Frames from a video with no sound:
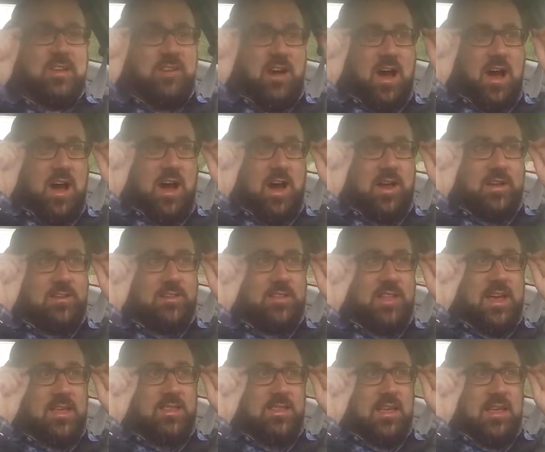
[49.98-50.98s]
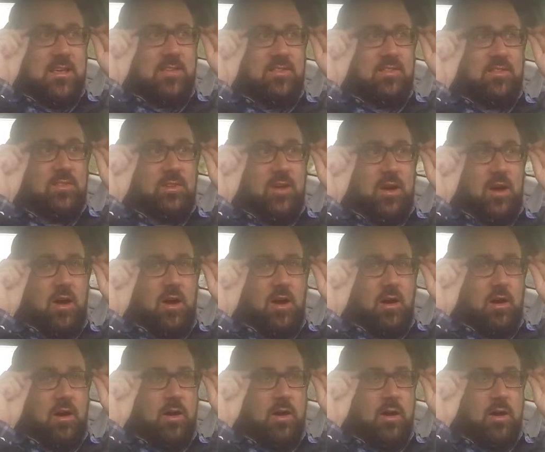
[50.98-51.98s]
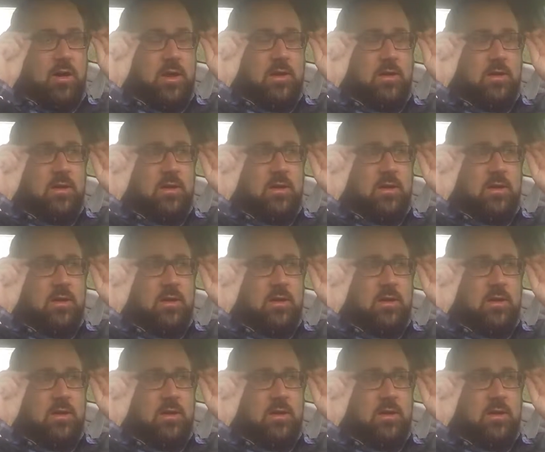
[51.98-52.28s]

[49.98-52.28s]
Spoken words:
of odd that these hard,